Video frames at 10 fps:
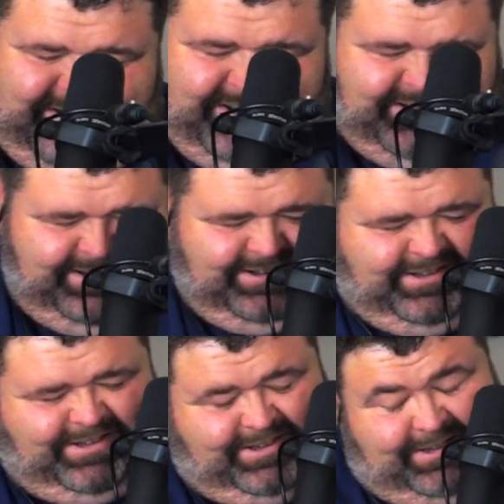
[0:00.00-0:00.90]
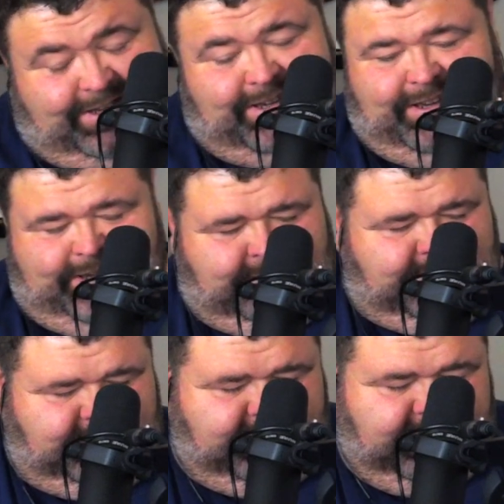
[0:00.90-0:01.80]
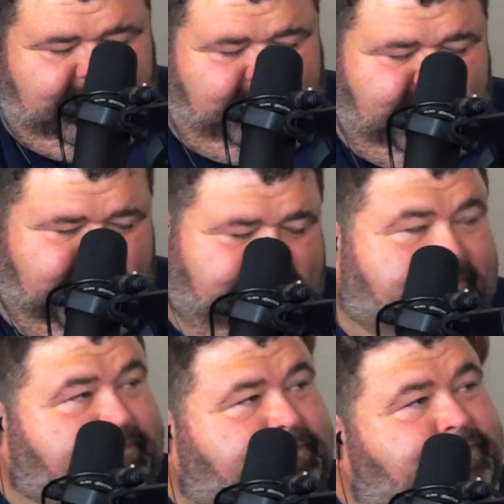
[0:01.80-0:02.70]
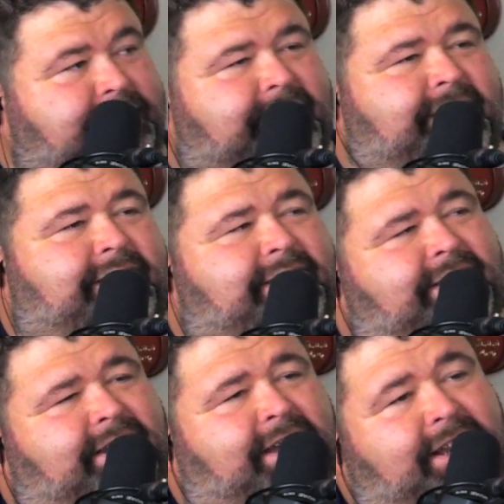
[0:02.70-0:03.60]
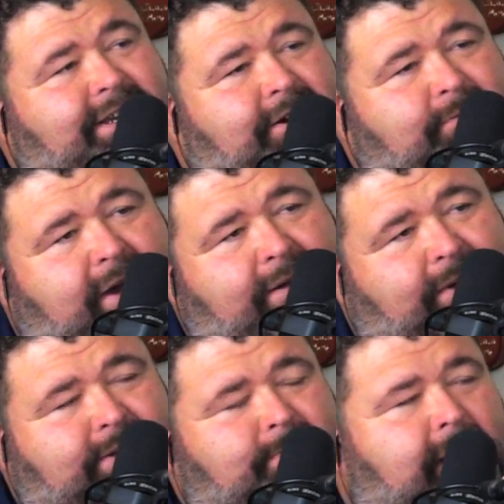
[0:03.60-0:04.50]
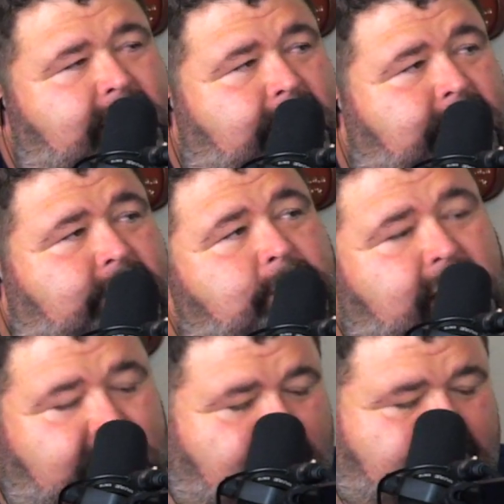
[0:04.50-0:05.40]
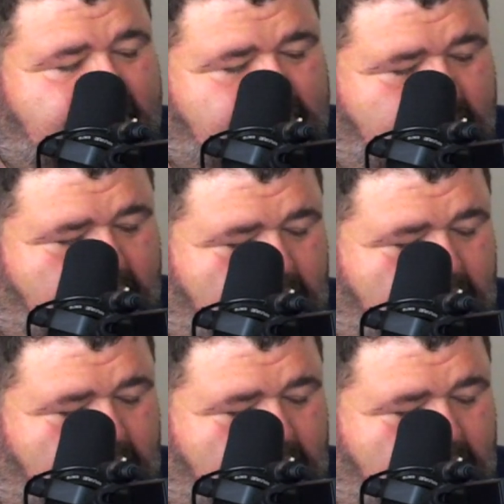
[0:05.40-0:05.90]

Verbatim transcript: video yeah. now. Dadgummit. I didn't know May. That's May. To me, I think